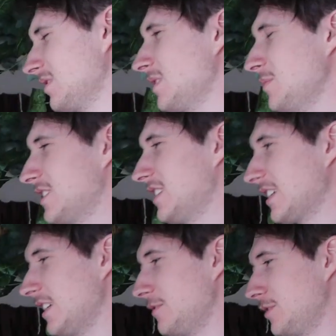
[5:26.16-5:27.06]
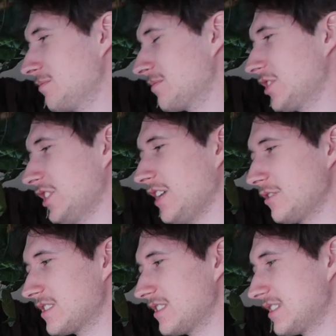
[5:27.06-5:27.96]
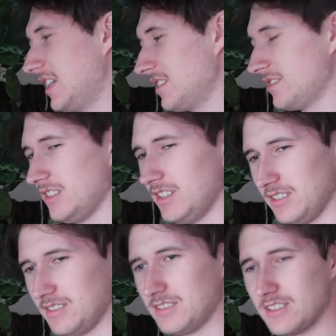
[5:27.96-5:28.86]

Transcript: Smells like I haven't showered since last year.